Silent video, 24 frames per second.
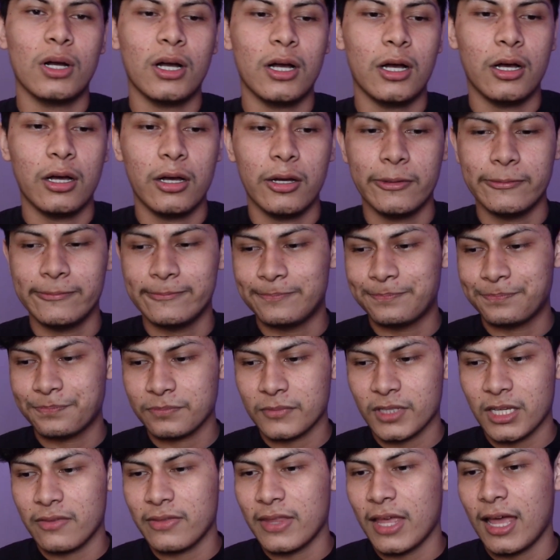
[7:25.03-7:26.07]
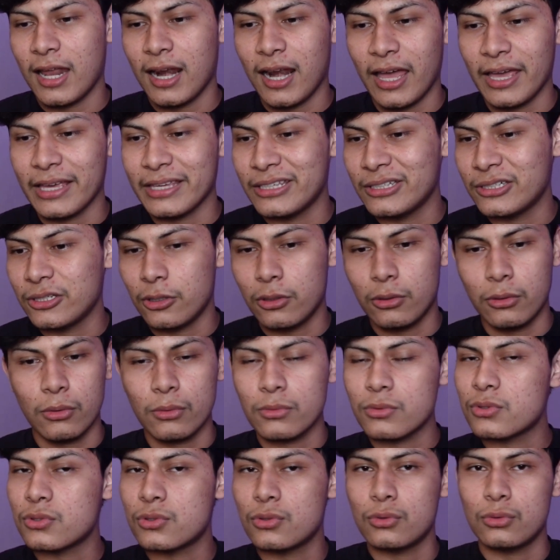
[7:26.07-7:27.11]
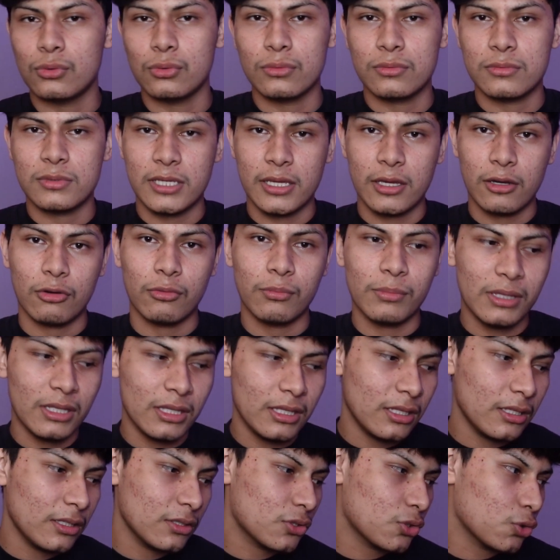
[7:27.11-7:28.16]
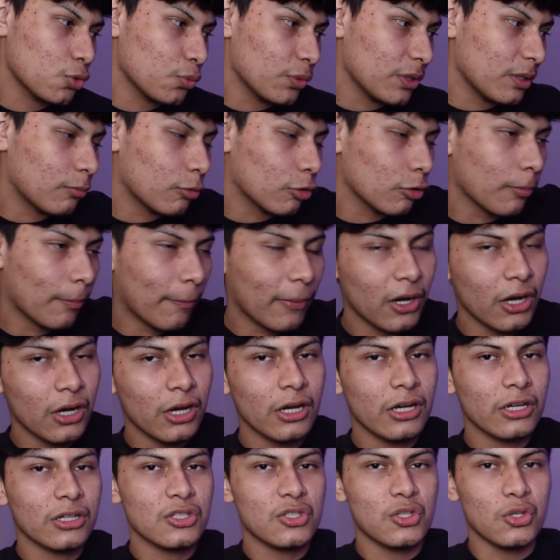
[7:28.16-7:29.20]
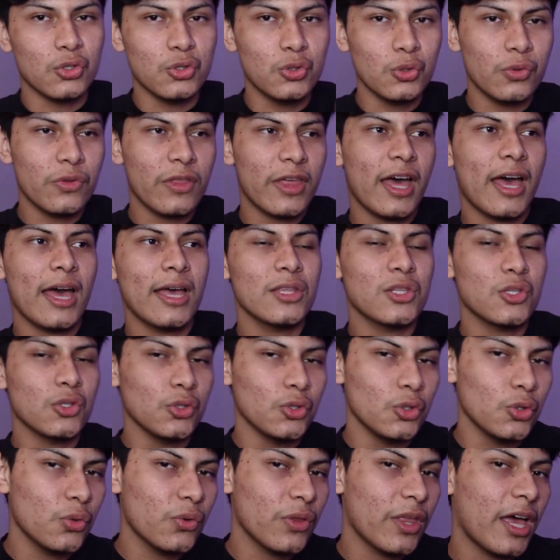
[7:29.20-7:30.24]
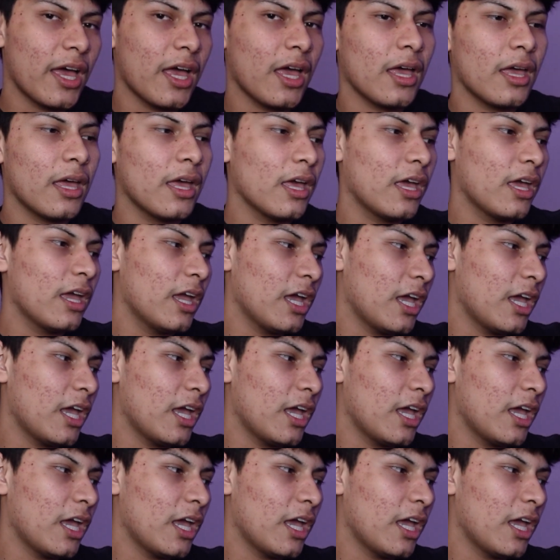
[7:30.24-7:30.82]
Um, that like you know to tell me to read more books to do that to do that